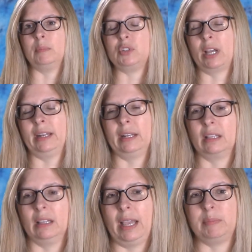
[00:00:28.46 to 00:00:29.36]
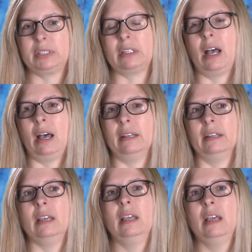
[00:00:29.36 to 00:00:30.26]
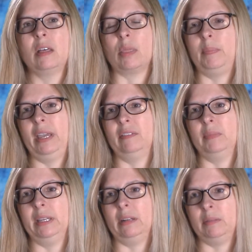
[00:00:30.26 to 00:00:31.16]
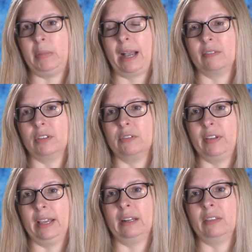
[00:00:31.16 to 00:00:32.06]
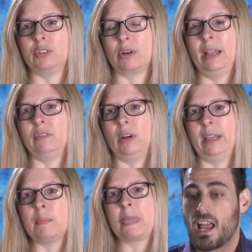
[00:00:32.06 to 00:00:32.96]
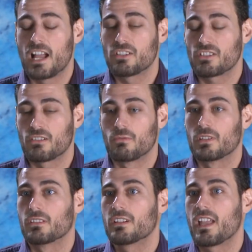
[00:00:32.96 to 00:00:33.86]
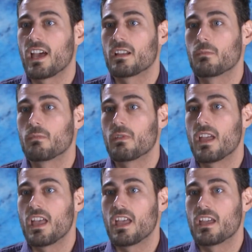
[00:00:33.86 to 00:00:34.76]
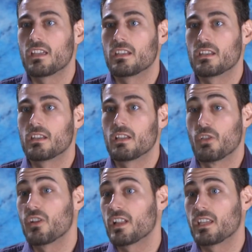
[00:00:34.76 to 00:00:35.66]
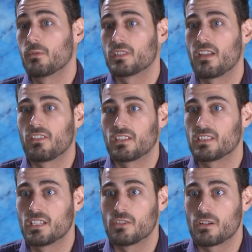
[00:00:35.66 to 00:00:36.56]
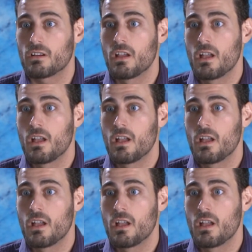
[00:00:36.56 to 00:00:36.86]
John had collapsed on the pavement in back of their van on the driveway. I just took one look at him, and it looked like he was having a seizure.